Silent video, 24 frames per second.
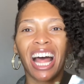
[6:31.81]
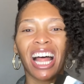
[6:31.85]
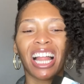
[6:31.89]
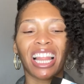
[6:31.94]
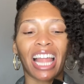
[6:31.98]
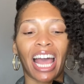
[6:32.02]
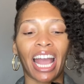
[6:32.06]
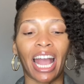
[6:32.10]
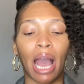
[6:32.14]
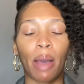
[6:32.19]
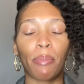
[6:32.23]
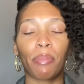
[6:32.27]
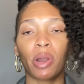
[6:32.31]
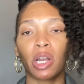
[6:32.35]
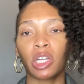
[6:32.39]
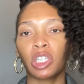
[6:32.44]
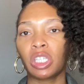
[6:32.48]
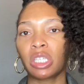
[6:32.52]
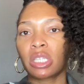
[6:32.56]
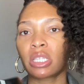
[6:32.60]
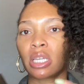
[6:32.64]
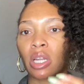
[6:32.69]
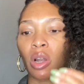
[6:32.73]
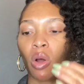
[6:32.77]
Like, I
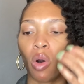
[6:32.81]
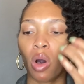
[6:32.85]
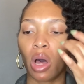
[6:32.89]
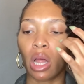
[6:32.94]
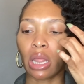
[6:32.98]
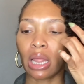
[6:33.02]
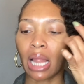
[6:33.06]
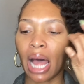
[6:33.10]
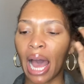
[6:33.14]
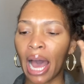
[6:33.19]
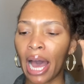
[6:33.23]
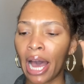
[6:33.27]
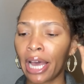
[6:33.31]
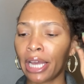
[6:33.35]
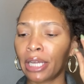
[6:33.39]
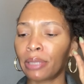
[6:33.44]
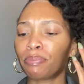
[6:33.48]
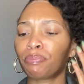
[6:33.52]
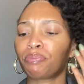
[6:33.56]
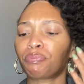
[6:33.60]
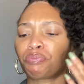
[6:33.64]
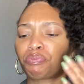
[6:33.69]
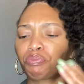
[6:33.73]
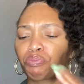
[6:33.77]
purchased it online